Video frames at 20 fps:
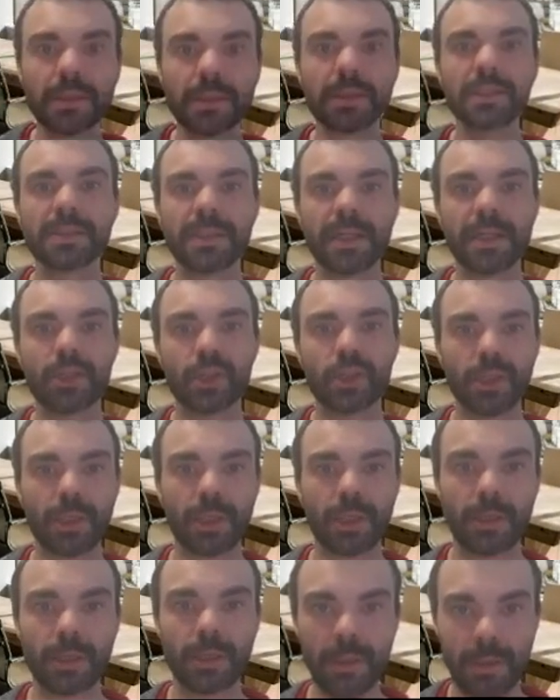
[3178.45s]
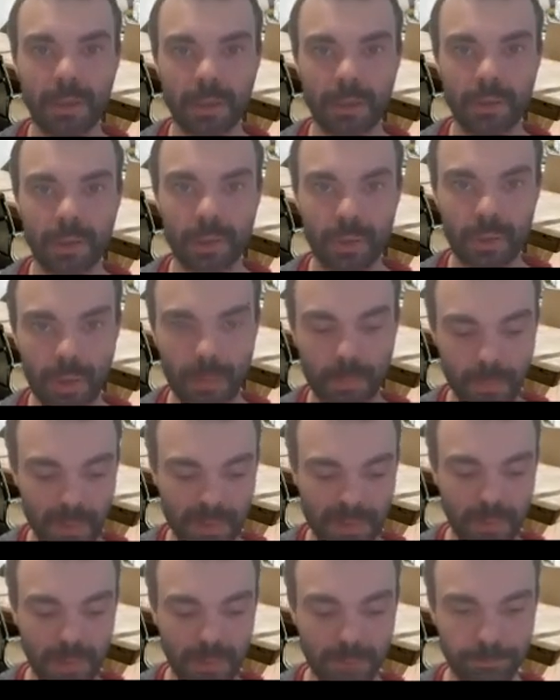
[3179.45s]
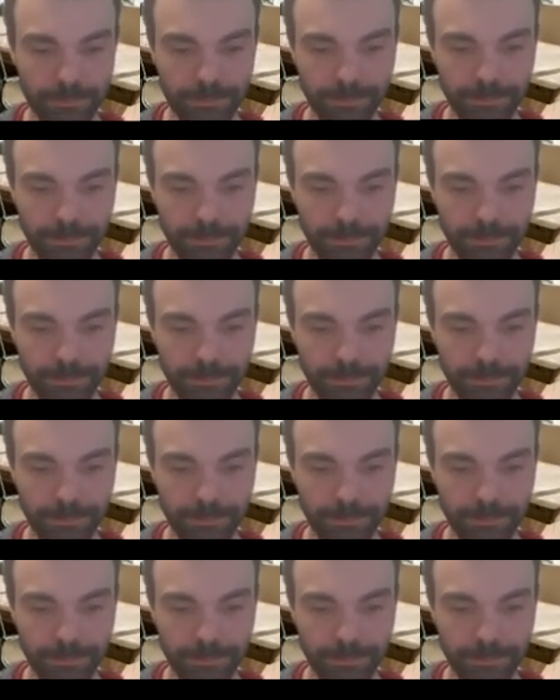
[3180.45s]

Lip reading: is actually the topmost one.